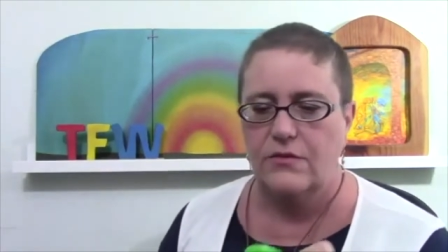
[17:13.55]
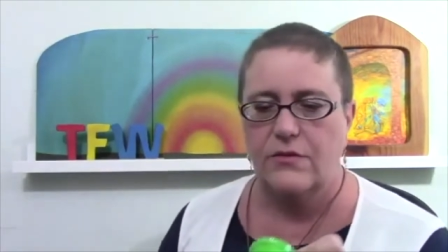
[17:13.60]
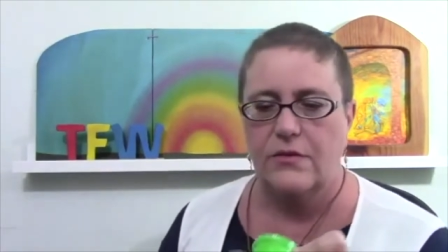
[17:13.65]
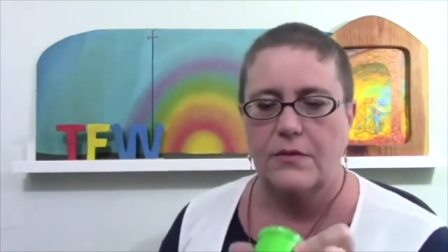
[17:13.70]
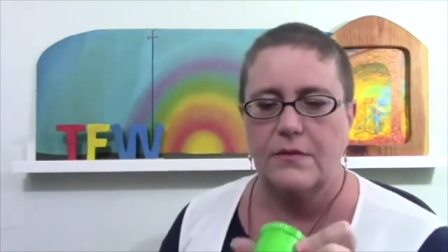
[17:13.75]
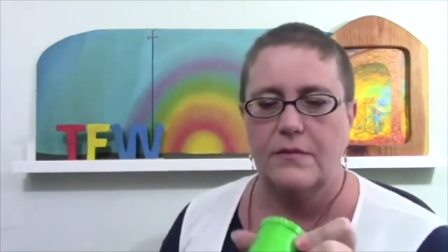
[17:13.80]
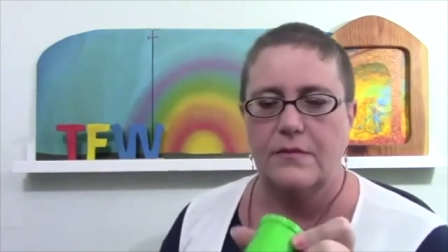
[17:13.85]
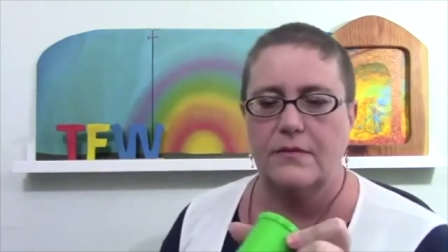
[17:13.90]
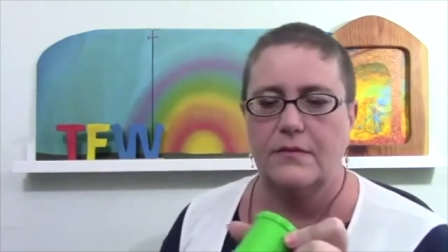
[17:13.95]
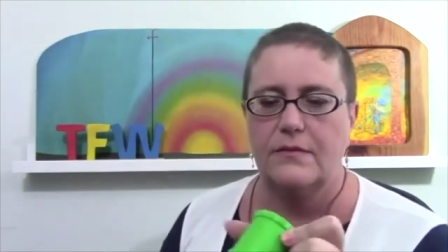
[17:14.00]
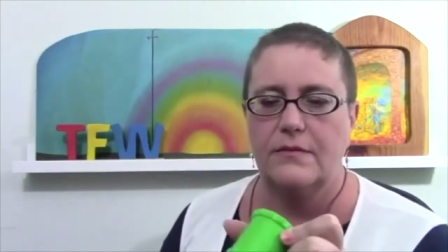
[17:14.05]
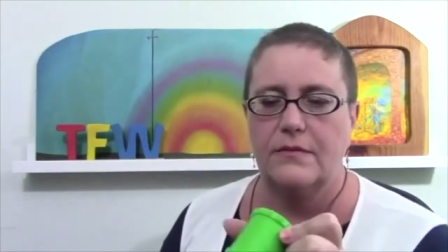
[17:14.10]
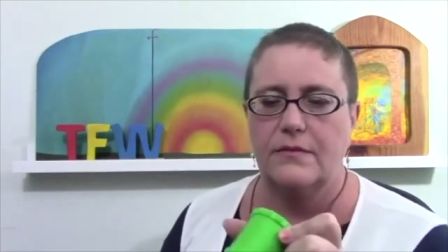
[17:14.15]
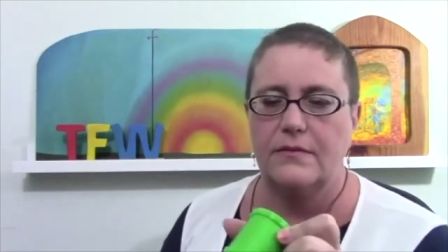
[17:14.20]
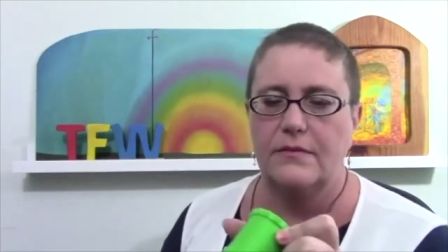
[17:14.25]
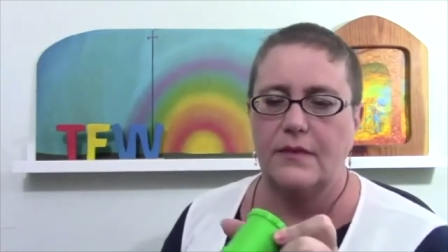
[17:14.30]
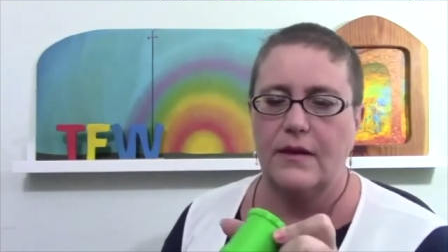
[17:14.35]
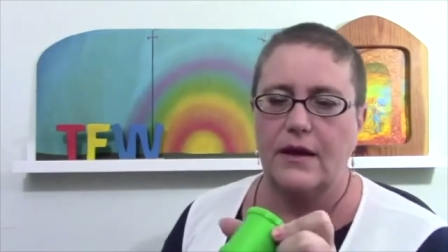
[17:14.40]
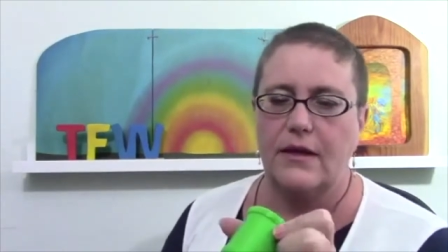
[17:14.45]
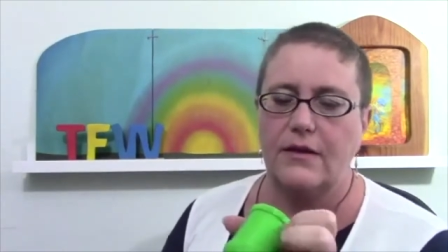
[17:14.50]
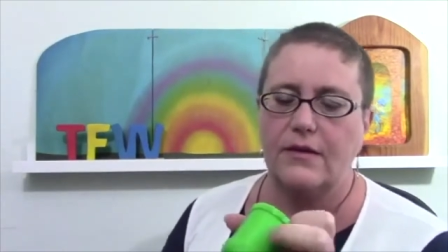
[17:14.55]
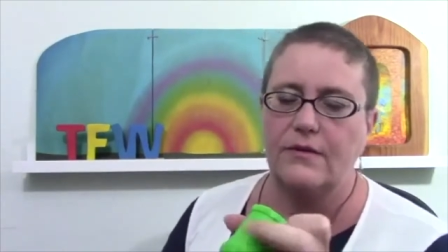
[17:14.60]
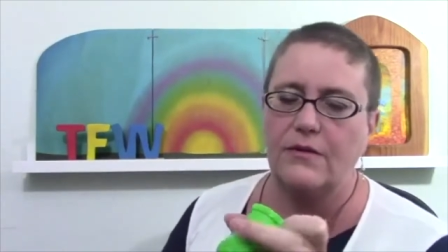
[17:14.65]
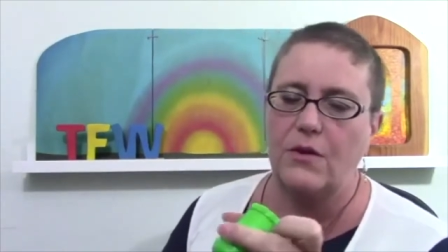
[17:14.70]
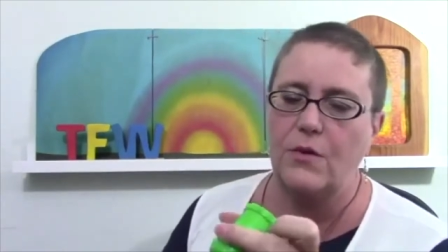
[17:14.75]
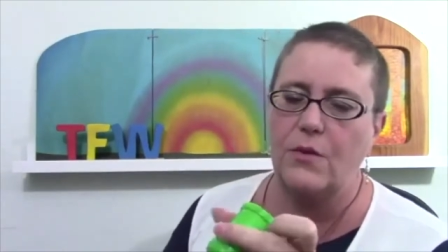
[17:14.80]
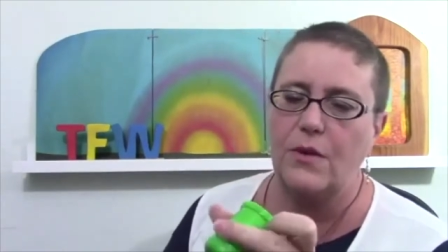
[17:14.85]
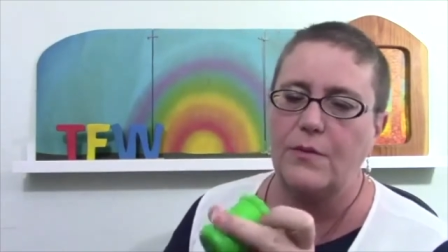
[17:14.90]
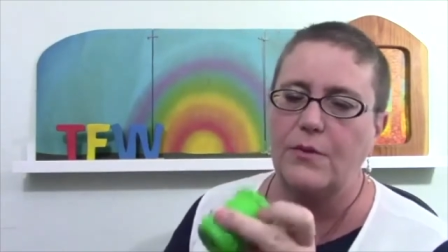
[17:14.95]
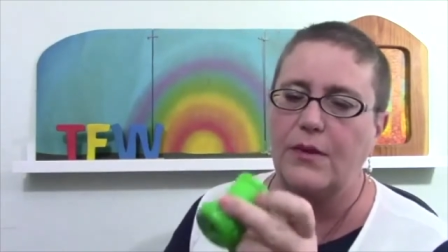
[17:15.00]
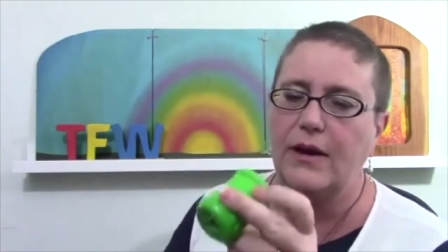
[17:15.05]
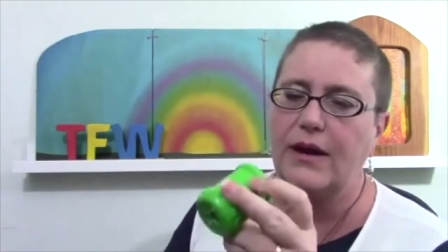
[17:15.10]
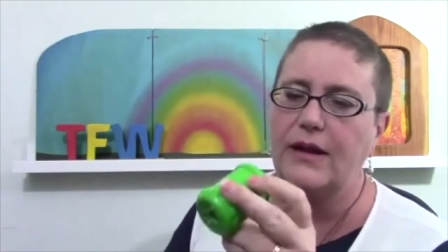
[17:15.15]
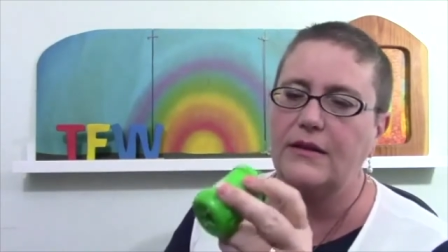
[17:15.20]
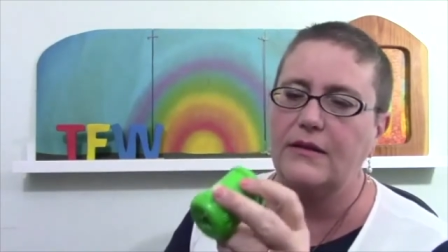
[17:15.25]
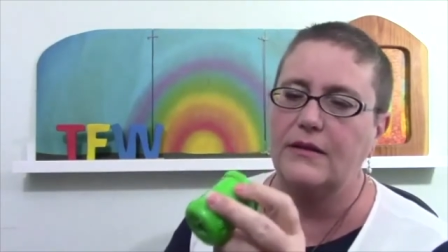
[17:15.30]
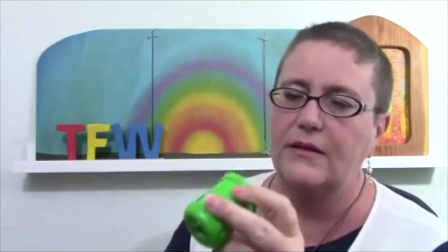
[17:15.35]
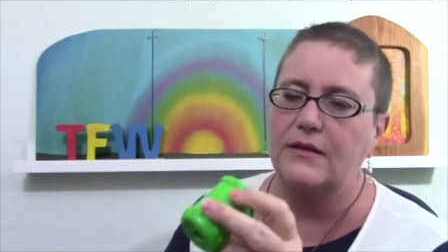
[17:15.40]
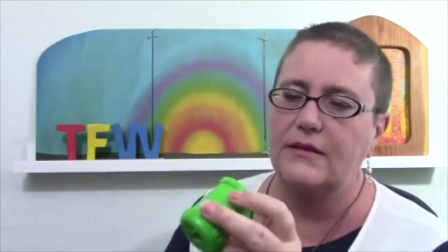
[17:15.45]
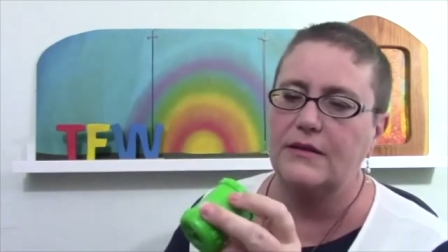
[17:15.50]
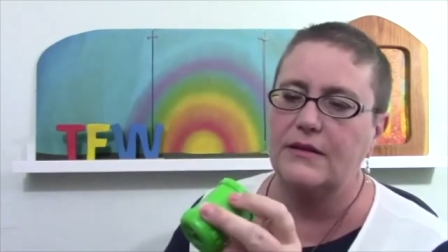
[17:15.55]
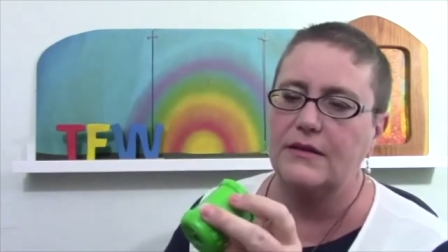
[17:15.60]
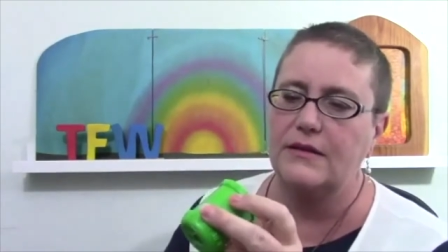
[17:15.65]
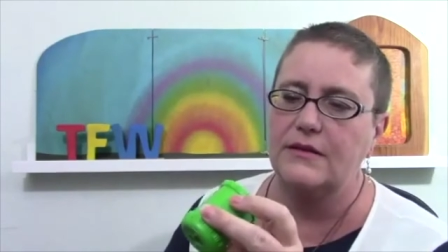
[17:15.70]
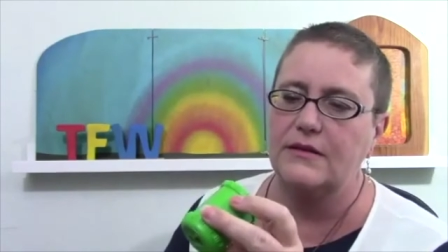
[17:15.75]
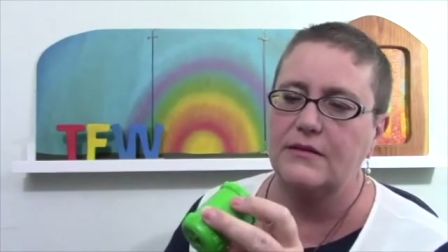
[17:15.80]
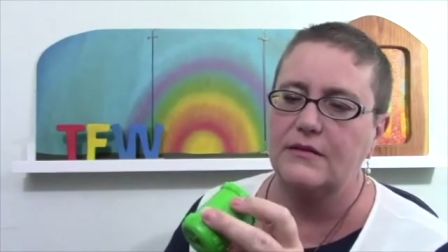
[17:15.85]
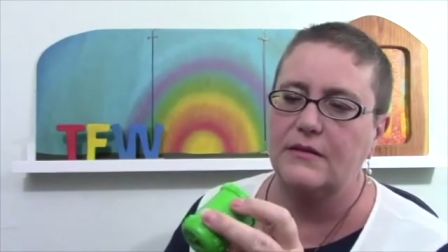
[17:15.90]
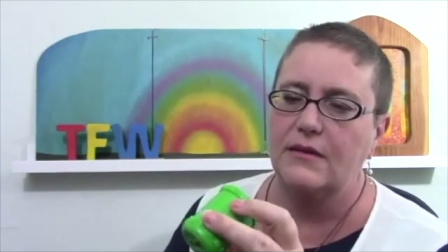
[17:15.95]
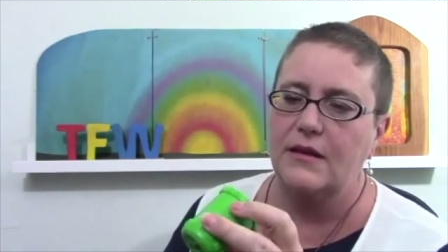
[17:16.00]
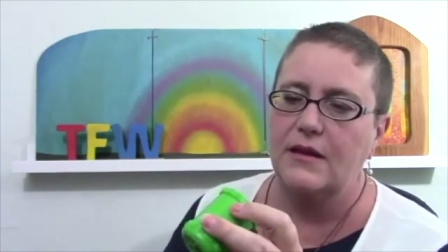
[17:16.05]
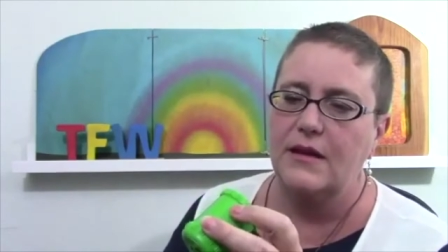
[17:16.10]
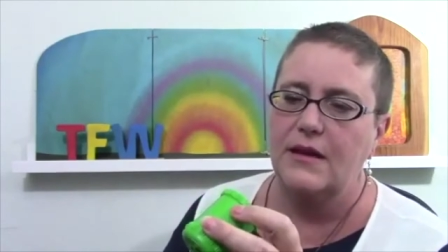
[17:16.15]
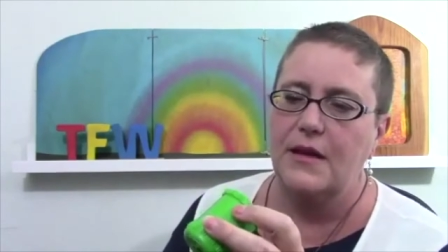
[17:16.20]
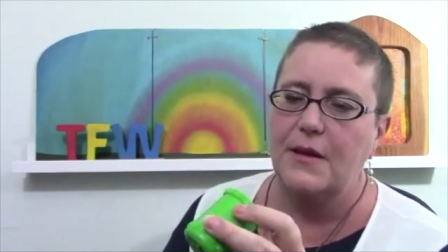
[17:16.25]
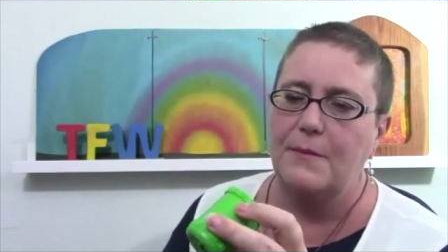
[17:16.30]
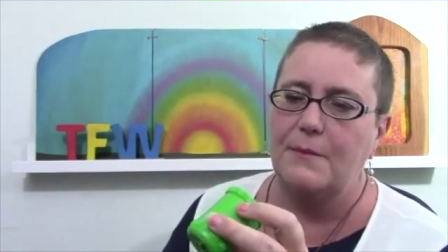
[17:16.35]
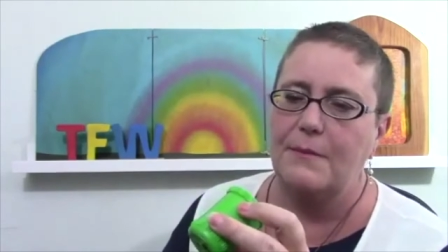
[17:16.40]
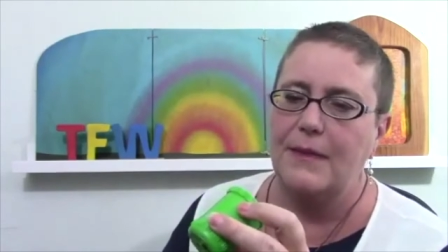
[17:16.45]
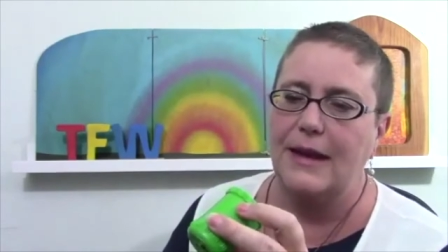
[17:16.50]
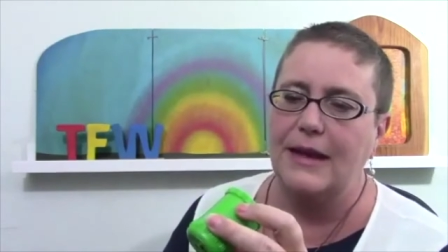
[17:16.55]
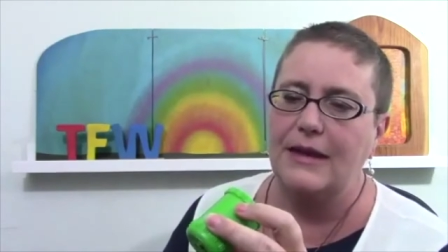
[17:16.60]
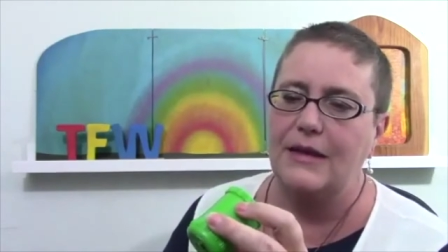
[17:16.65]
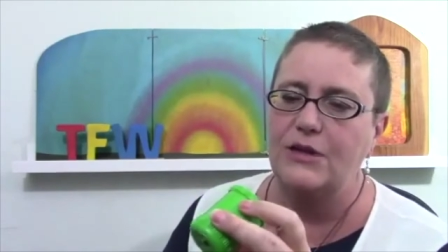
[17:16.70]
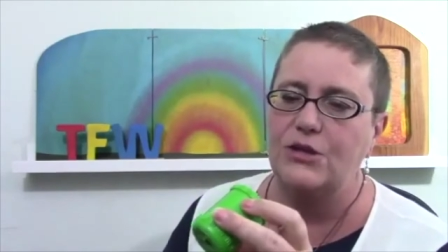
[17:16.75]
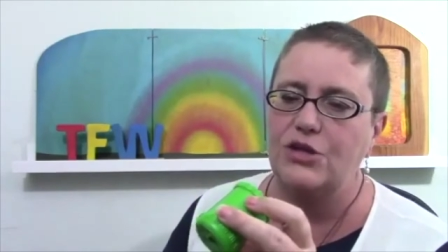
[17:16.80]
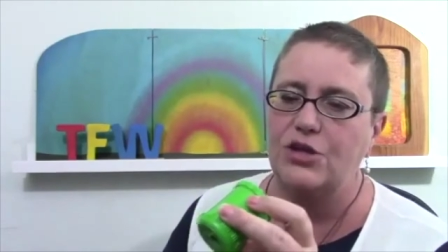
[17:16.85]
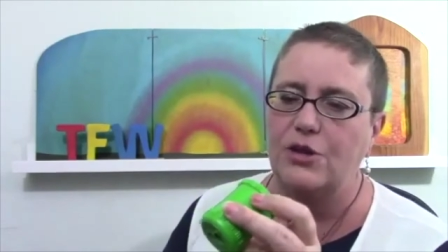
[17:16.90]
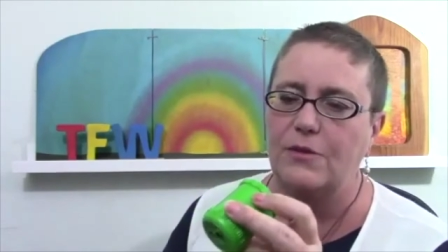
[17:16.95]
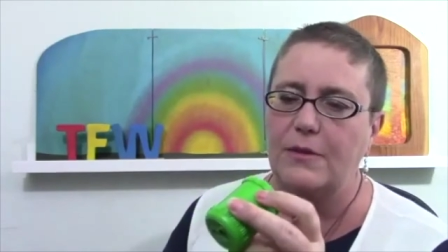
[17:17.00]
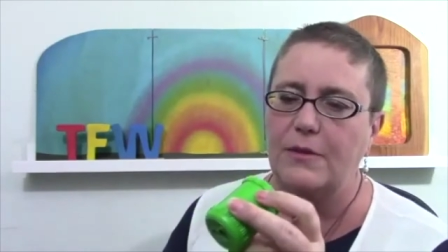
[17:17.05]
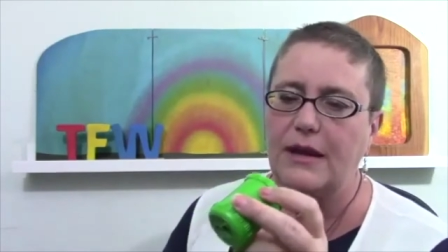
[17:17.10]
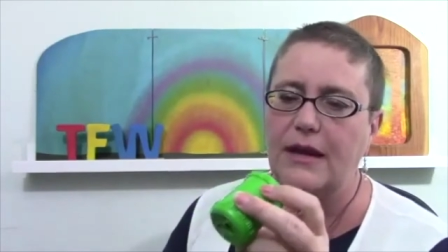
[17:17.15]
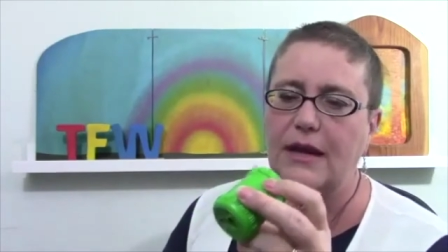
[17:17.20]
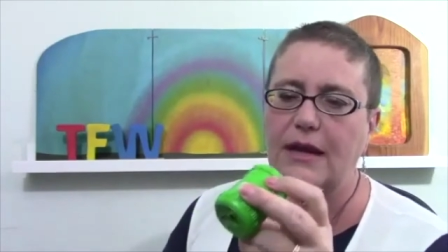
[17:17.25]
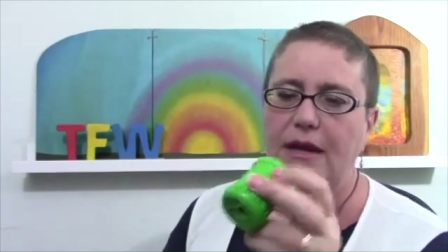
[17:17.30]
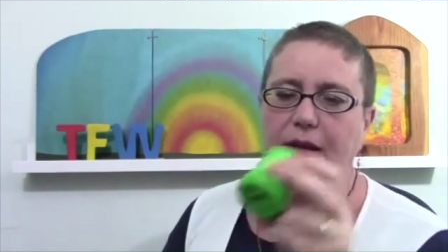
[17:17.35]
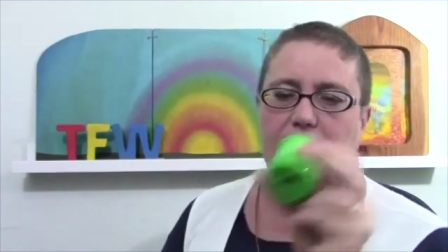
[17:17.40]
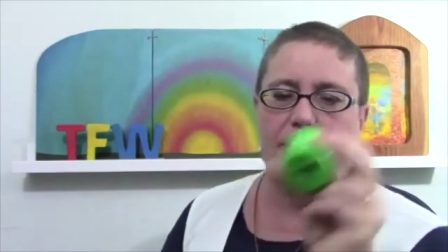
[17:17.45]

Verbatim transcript: from I don't even know what brand this is. Made in Germany.